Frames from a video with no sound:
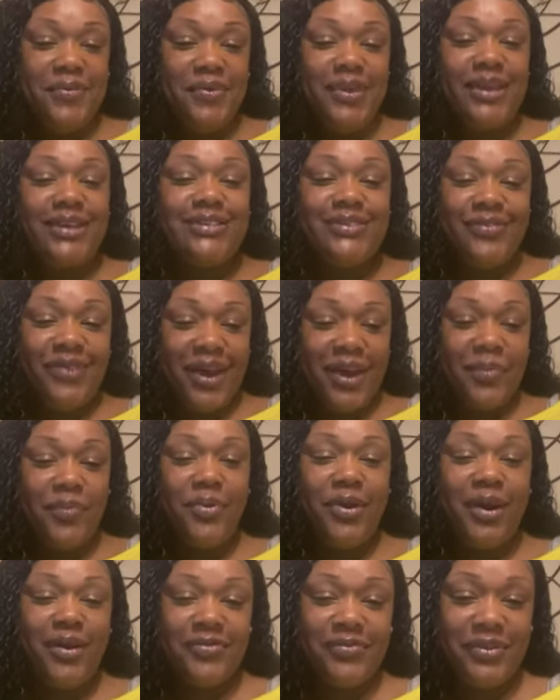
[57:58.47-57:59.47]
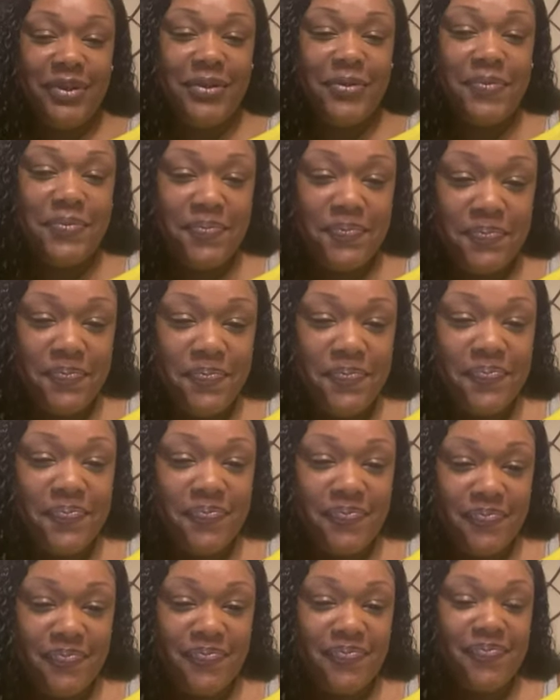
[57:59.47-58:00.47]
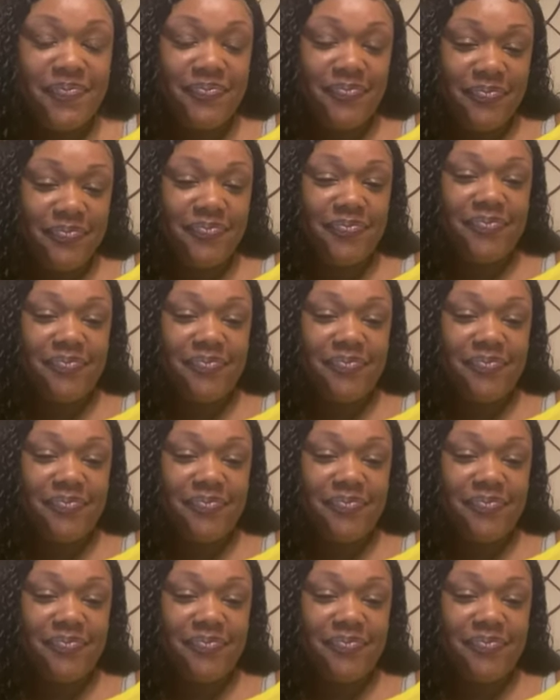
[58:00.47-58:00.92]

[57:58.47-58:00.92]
That's right, prophet. God, listen.